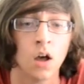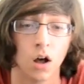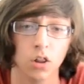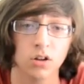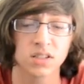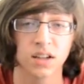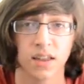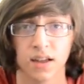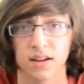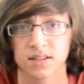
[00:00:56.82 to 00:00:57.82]
Alongside
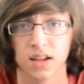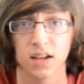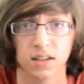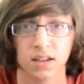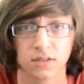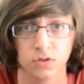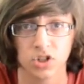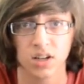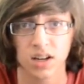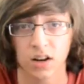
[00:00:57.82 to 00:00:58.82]
that is eight gigs of
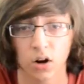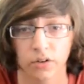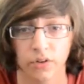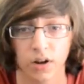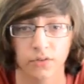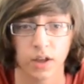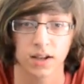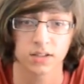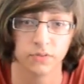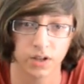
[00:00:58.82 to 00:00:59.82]
G D D R five
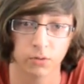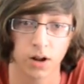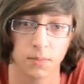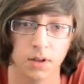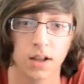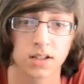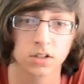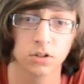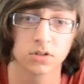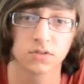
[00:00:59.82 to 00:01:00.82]
X V RAM
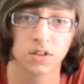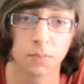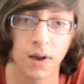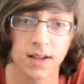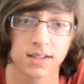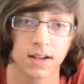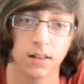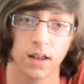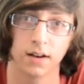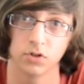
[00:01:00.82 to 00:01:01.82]
exclusive to the Pascal
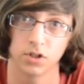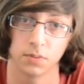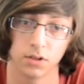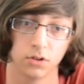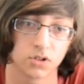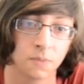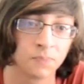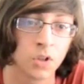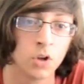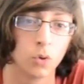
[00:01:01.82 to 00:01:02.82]
line of G P Us,
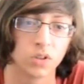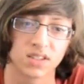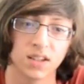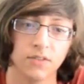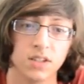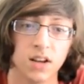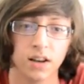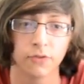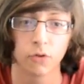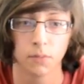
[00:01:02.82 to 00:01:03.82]
with a seventeen eighty-four